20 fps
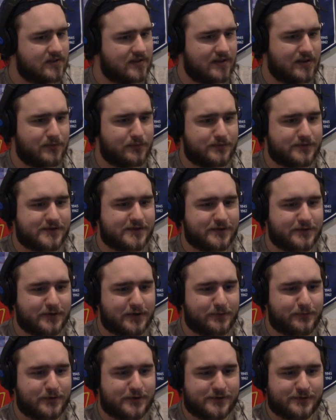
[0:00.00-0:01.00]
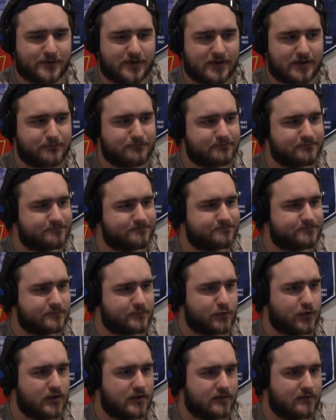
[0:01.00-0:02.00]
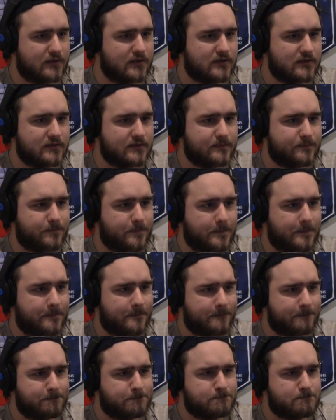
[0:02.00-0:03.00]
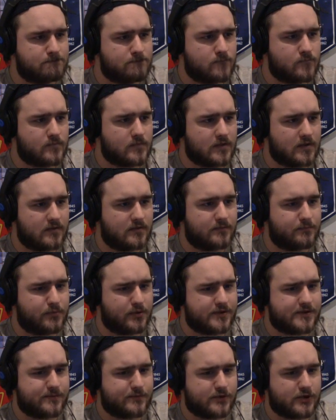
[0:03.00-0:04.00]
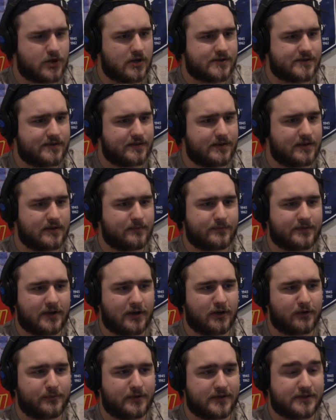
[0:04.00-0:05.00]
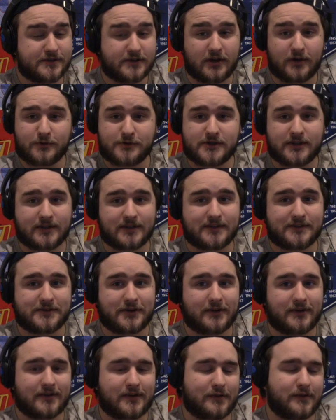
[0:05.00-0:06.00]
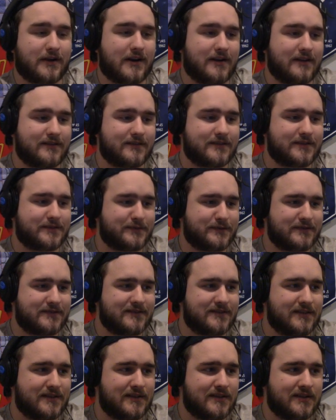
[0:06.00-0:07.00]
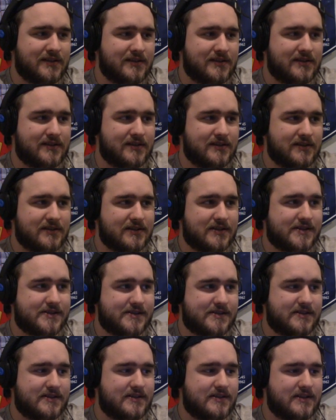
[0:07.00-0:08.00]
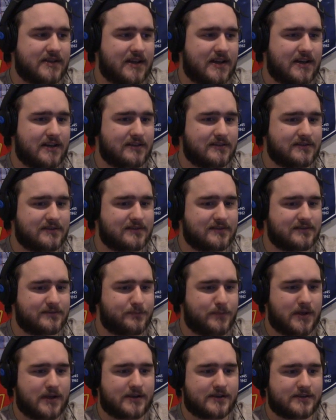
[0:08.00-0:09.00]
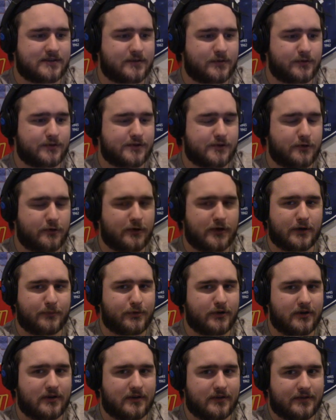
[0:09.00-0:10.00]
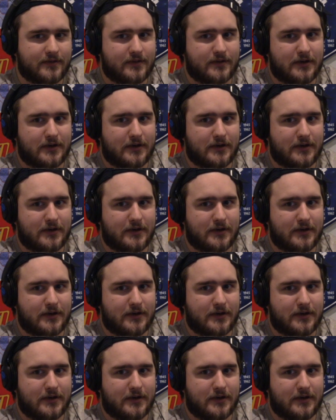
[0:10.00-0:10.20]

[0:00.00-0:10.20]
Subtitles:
I'm still going to persuade him. Whatever. Put some trust in him. Tell him that his coaching can turn it around. Because you can't make goal scoring appear out of thin